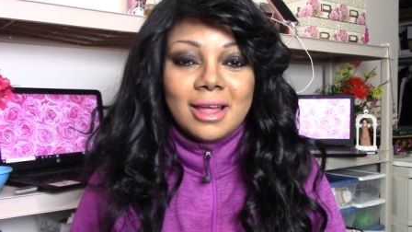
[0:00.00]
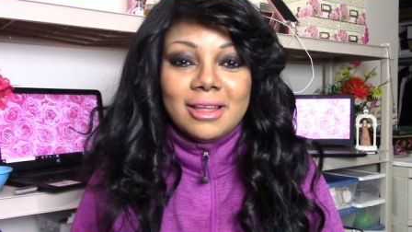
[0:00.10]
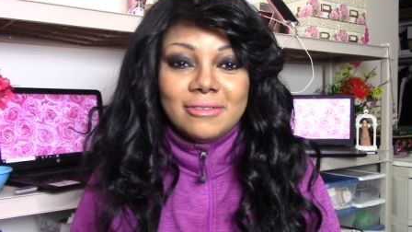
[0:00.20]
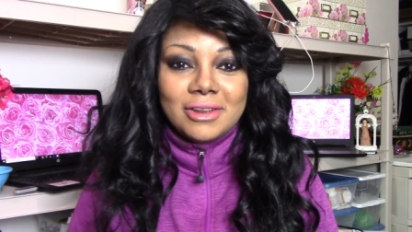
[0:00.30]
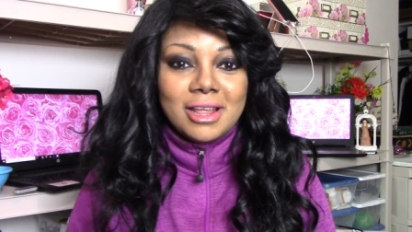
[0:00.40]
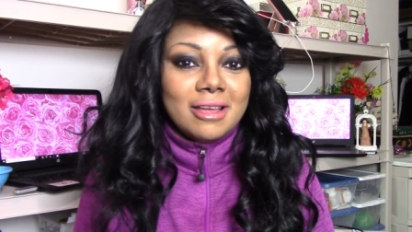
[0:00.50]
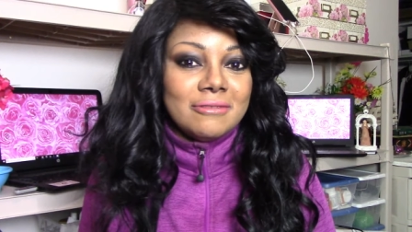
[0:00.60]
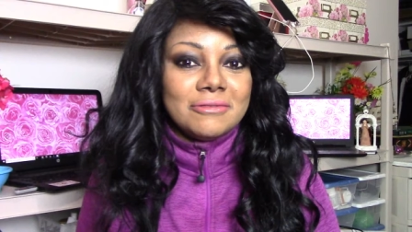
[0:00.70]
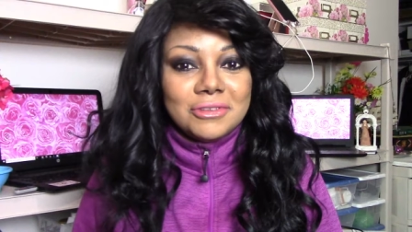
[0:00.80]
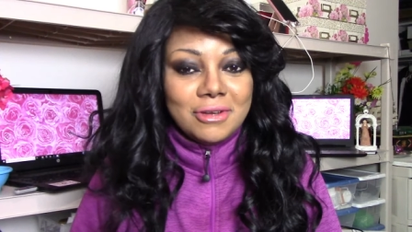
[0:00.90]
even
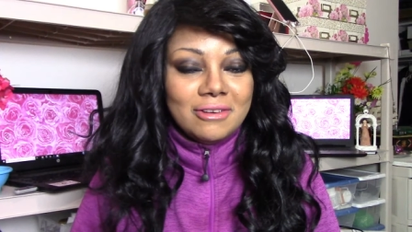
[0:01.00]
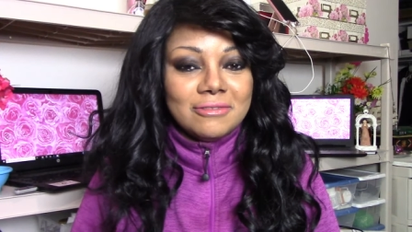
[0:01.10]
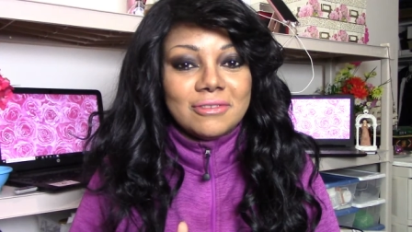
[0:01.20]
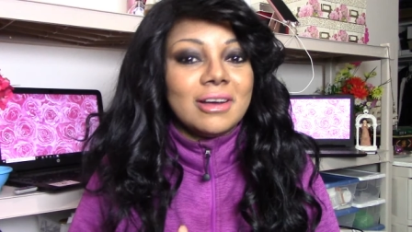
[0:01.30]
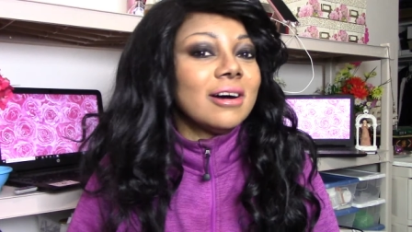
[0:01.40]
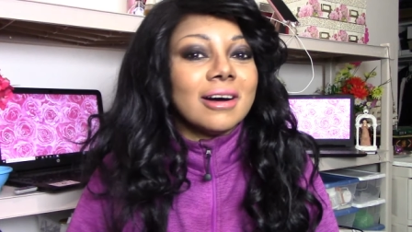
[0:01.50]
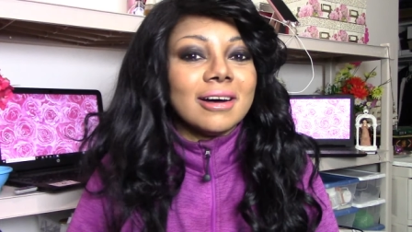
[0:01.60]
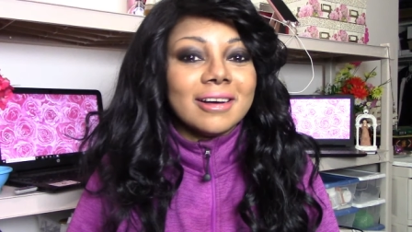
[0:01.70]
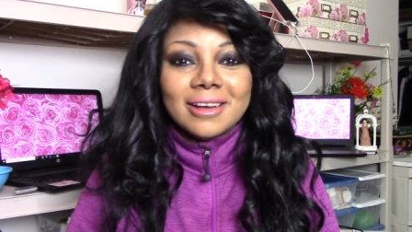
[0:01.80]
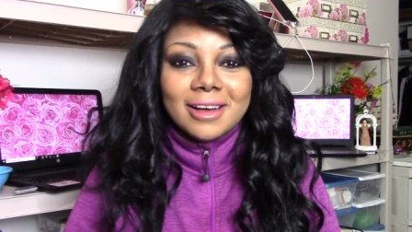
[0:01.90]
if you have
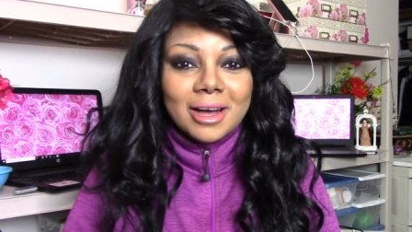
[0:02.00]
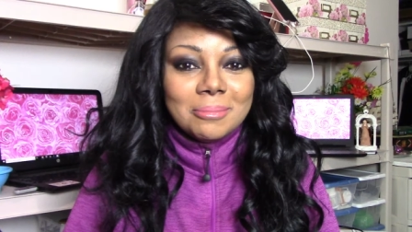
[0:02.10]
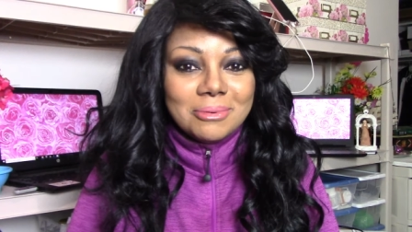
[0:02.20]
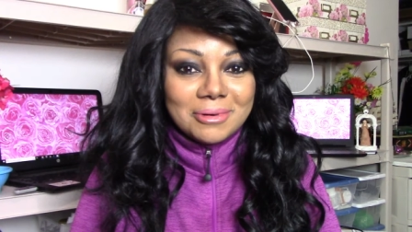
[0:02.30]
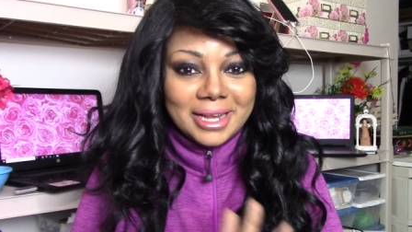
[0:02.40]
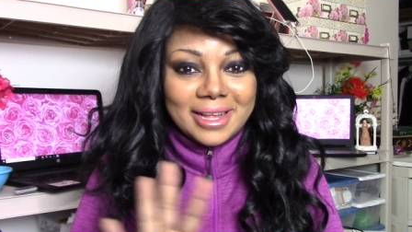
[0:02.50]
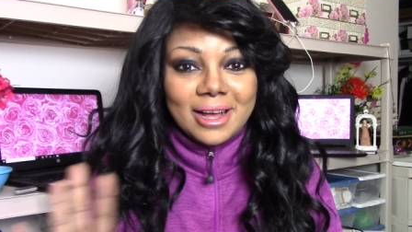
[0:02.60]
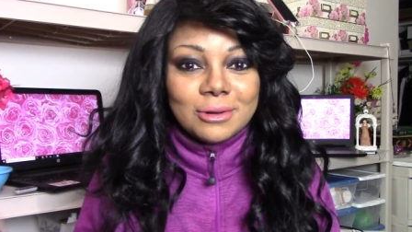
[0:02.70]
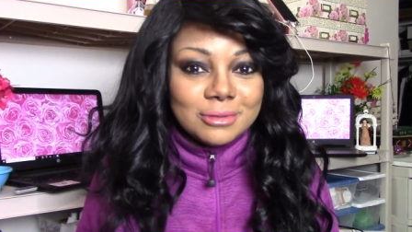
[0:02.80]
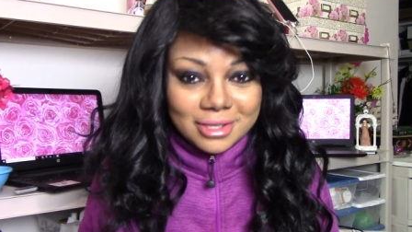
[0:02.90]
a, a
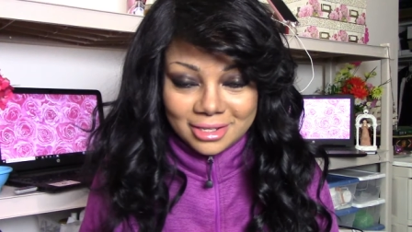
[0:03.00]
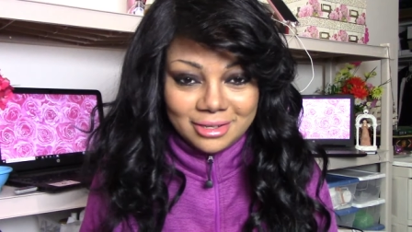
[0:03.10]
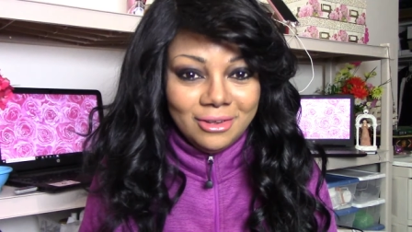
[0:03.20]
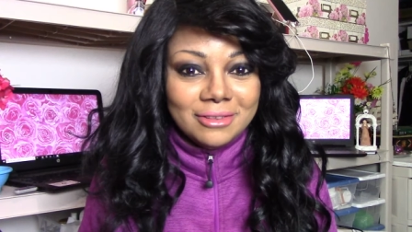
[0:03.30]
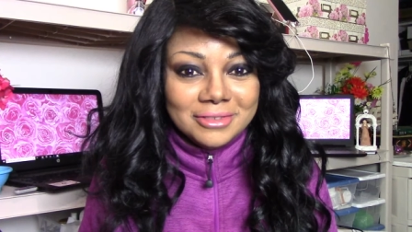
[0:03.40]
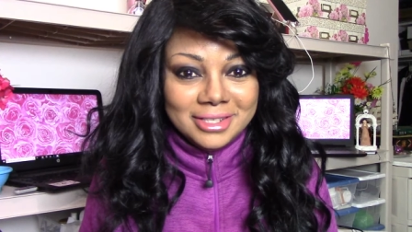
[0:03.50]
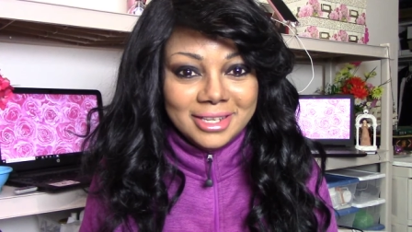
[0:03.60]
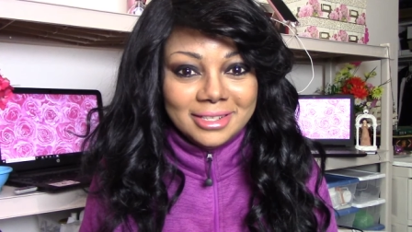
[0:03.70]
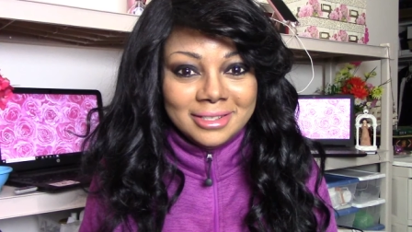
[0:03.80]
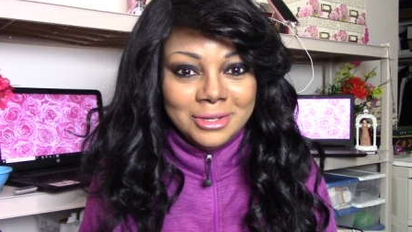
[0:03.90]
breakout and all of a
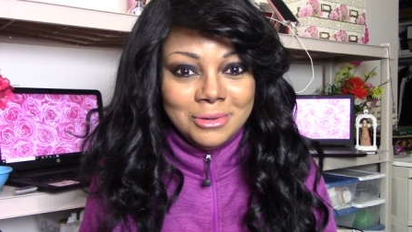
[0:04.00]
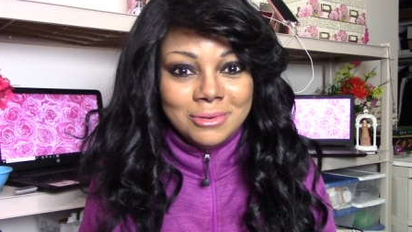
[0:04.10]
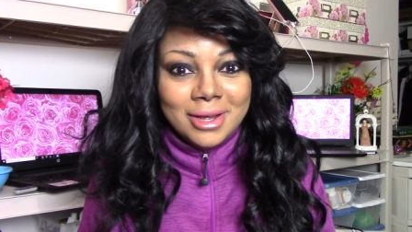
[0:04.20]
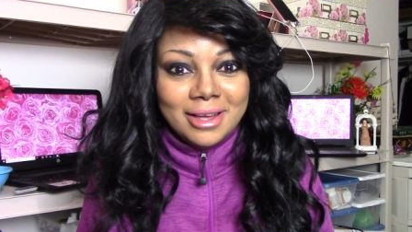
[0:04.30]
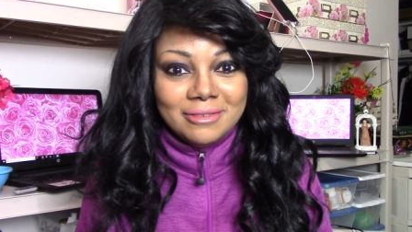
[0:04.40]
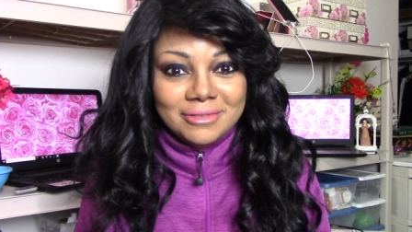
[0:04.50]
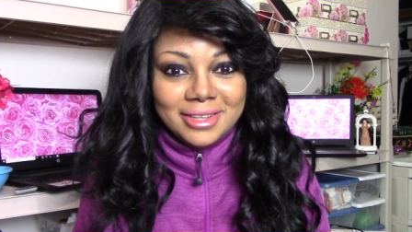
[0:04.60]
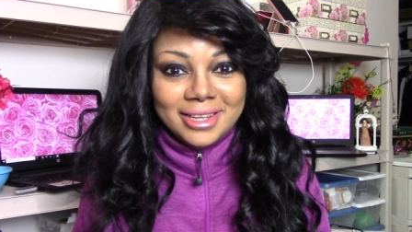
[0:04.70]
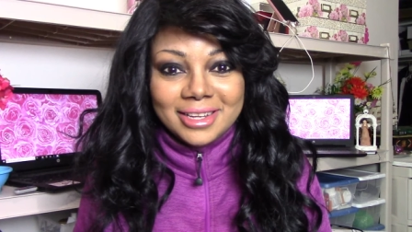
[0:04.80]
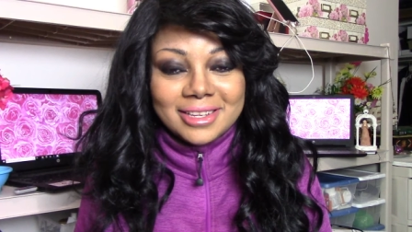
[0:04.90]
sudden you have
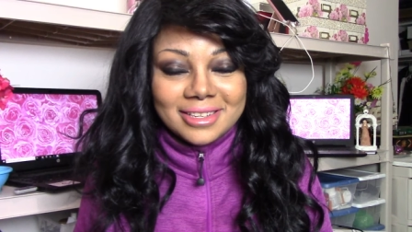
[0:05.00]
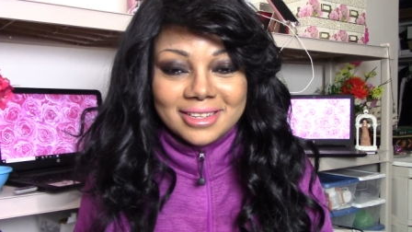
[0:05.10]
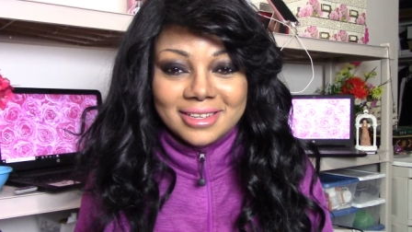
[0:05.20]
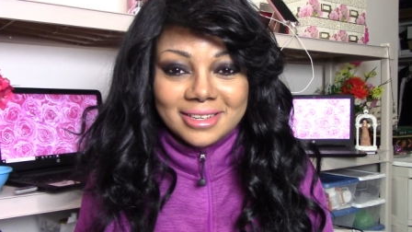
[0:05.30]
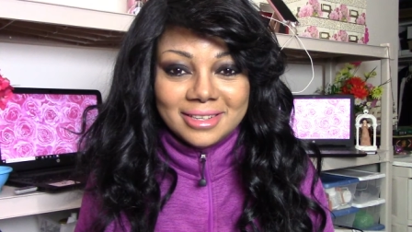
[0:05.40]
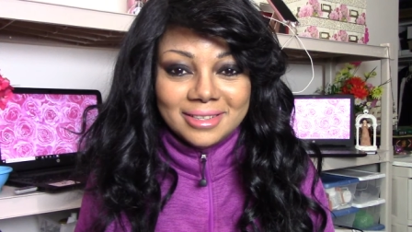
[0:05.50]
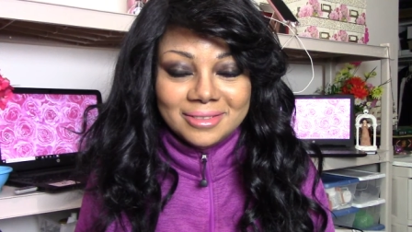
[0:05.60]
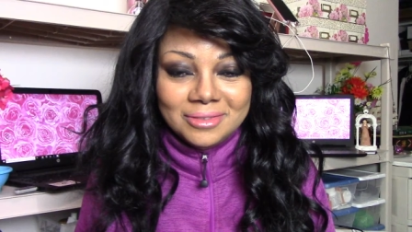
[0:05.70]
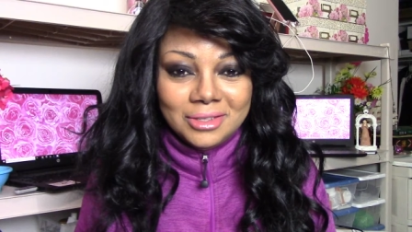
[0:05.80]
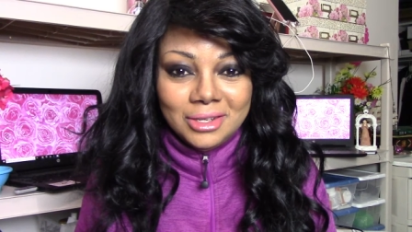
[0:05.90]
like, uh,
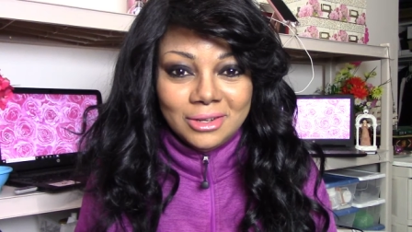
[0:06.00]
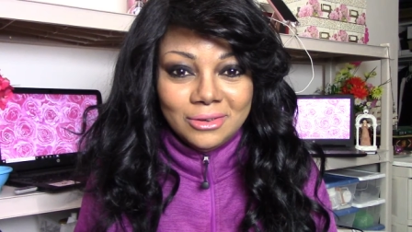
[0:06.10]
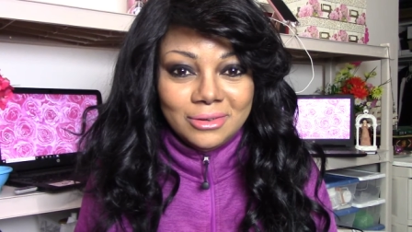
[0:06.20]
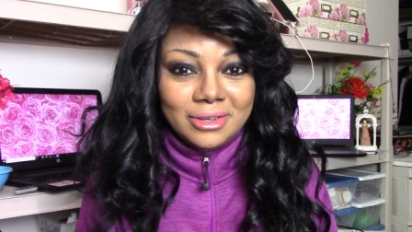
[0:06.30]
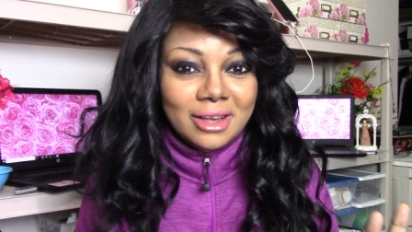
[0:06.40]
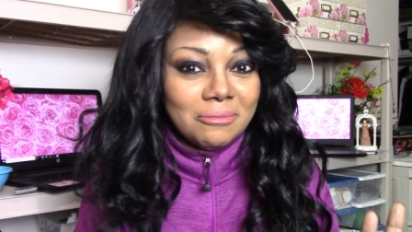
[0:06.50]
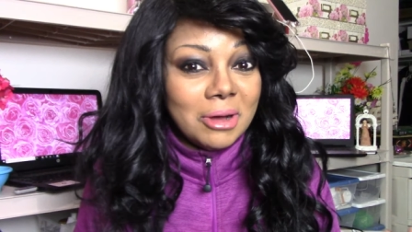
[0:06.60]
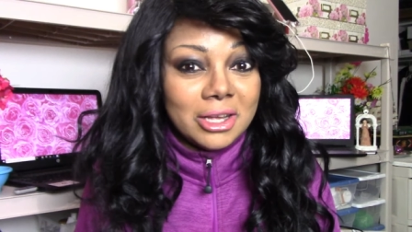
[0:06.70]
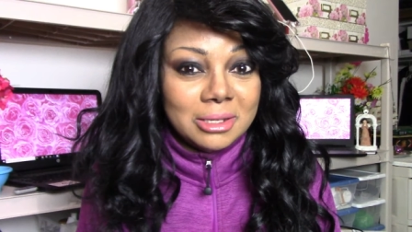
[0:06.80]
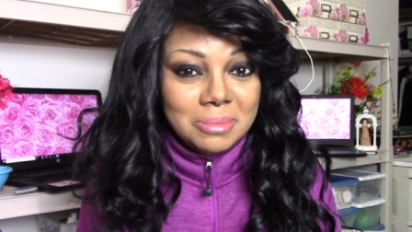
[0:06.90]
you know, you have
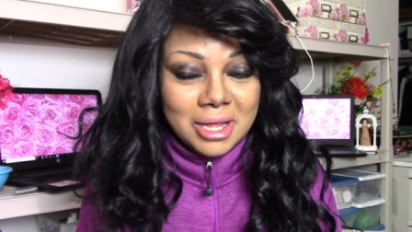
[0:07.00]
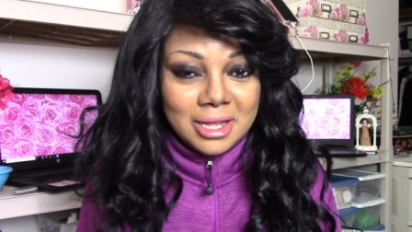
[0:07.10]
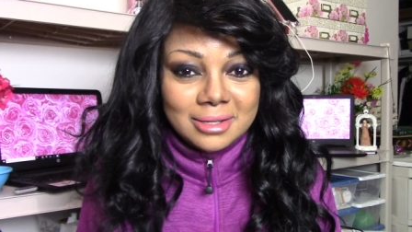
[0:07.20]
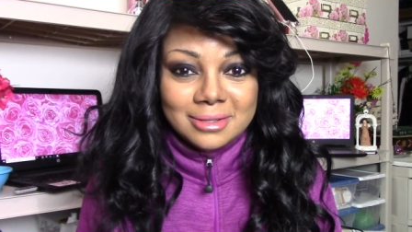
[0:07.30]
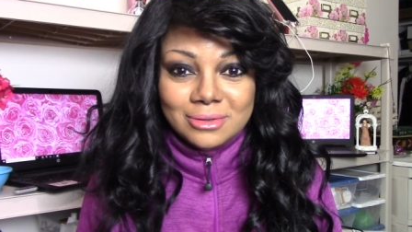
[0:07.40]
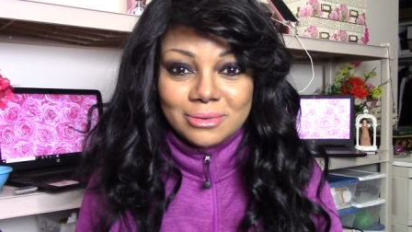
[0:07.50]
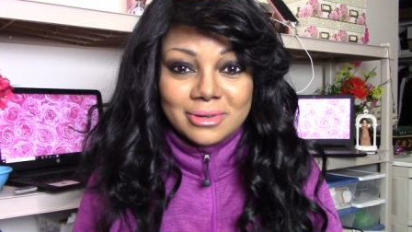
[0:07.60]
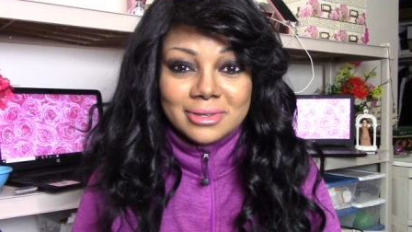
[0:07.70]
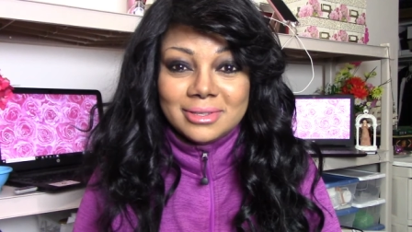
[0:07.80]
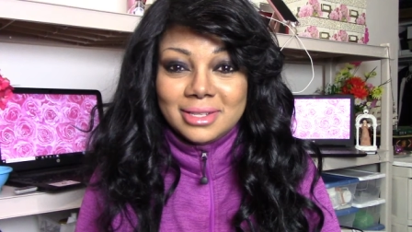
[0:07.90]
body pains
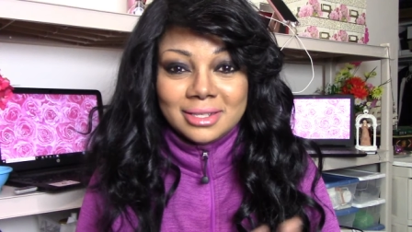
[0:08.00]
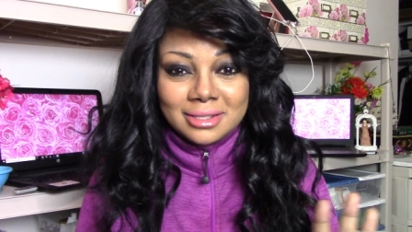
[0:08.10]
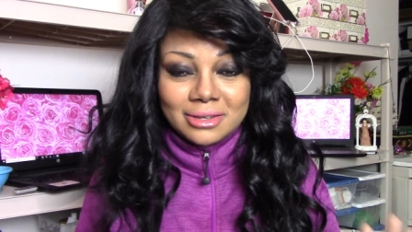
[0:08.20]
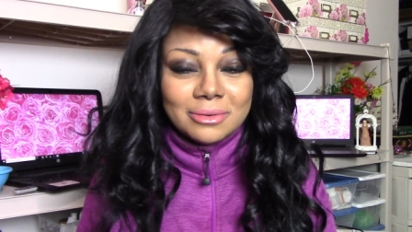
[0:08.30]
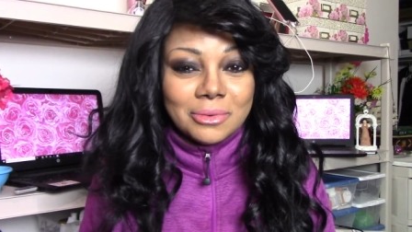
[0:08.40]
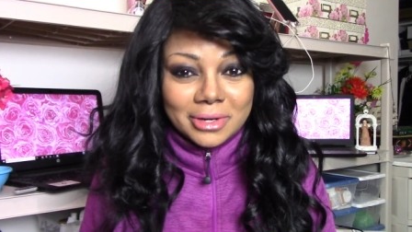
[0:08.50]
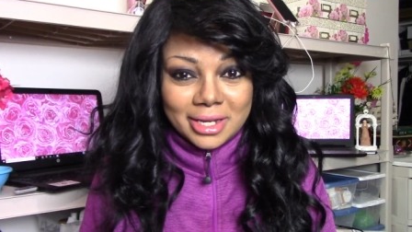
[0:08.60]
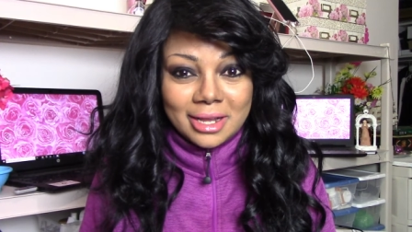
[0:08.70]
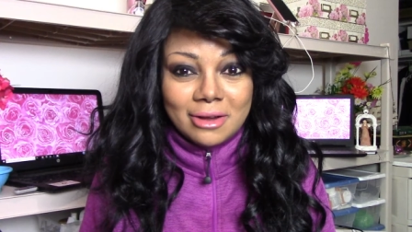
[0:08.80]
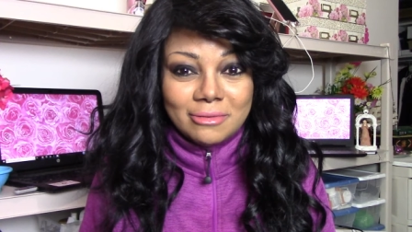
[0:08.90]
or things aren't
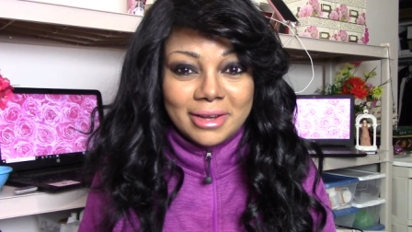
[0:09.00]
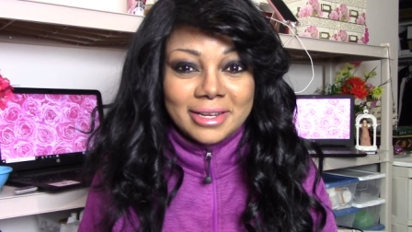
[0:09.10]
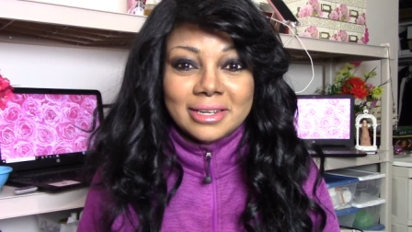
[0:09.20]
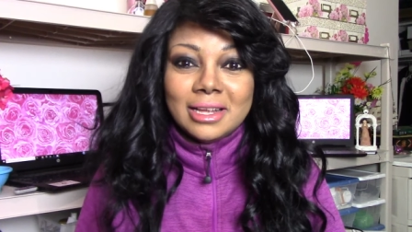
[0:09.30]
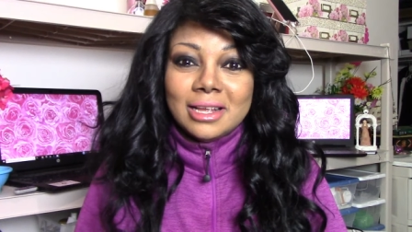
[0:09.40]
working out right